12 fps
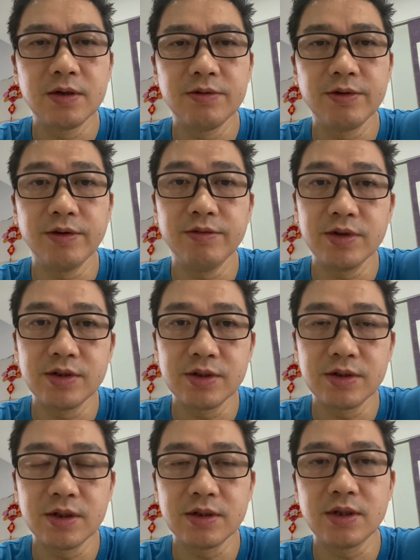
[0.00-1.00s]

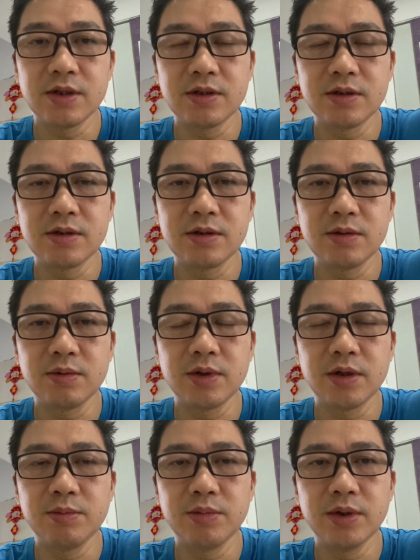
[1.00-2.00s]
Favorites, as that's the one
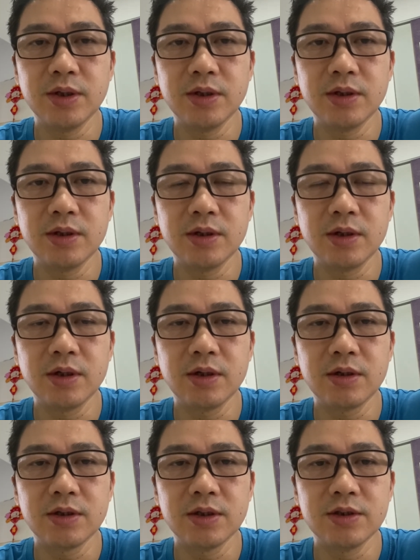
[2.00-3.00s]
I put the
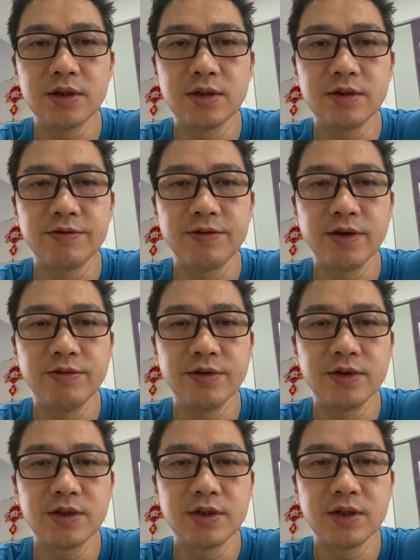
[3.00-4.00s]
heart in, so that's a
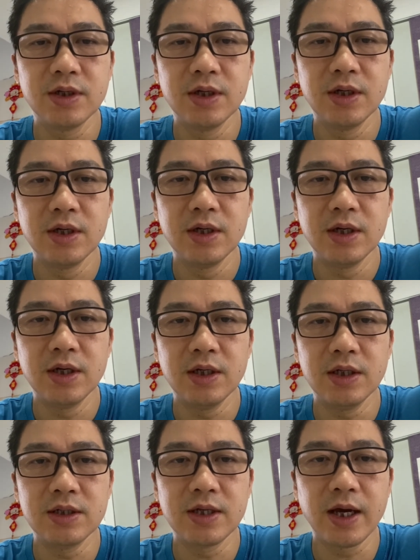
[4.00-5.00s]
favorite.
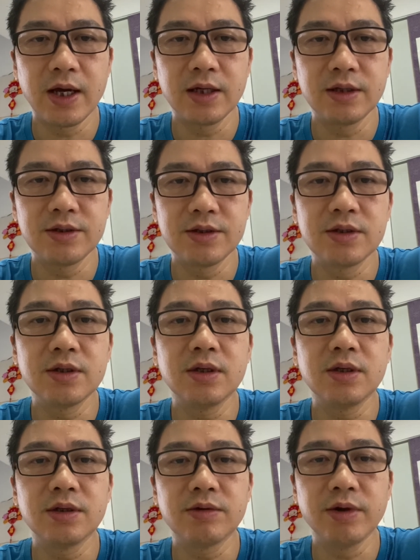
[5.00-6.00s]
Any tags
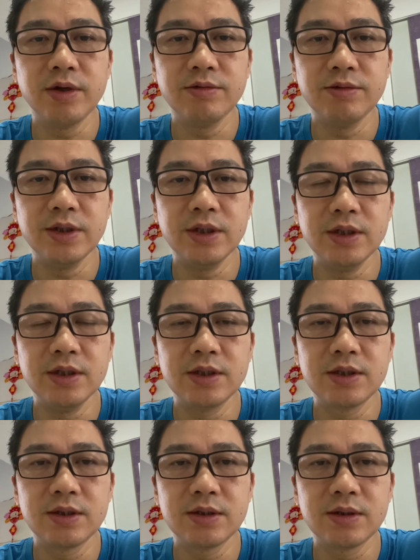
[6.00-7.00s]
are the great
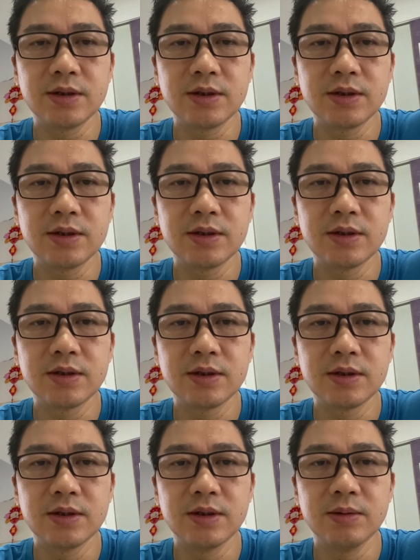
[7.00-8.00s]
reads.
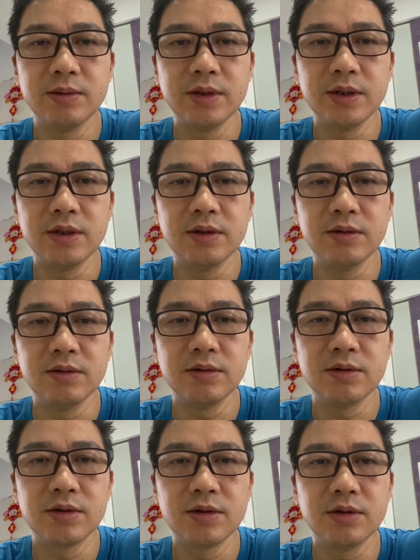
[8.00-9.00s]
There we go.
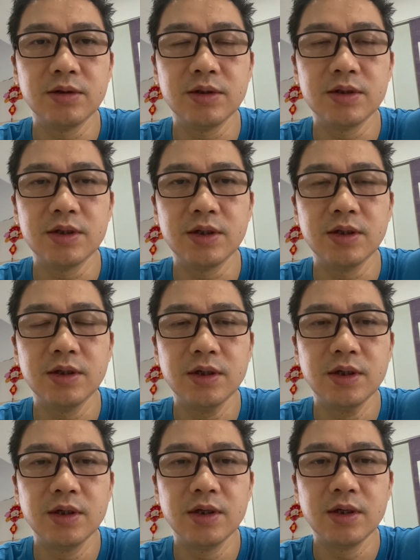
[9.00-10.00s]
So you can see
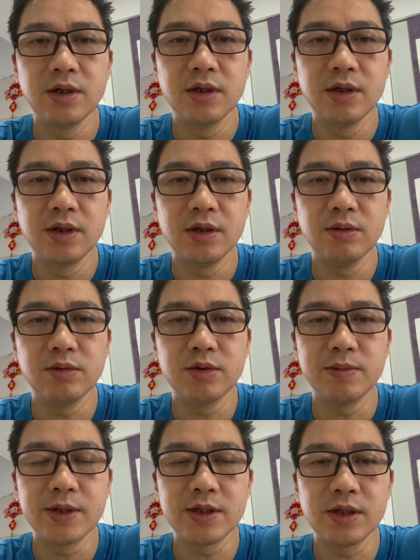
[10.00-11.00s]
it
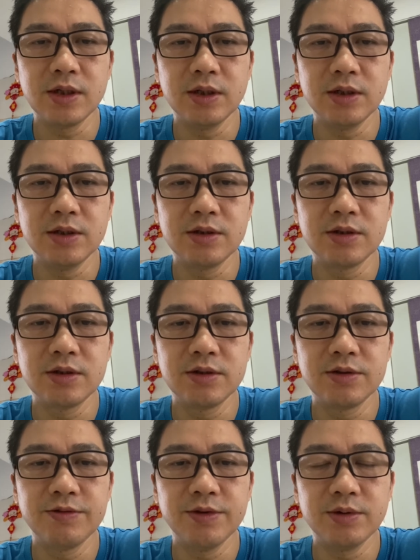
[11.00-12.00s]
automatically is
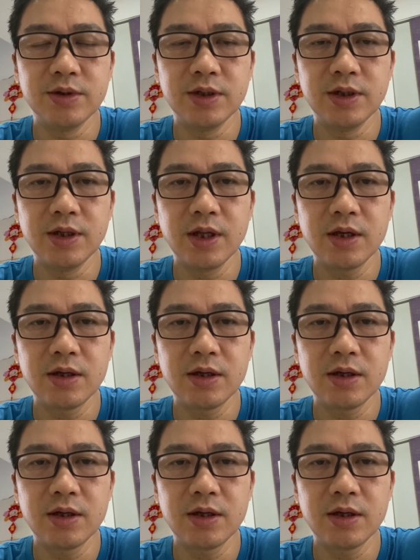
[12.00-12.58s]
filtered in there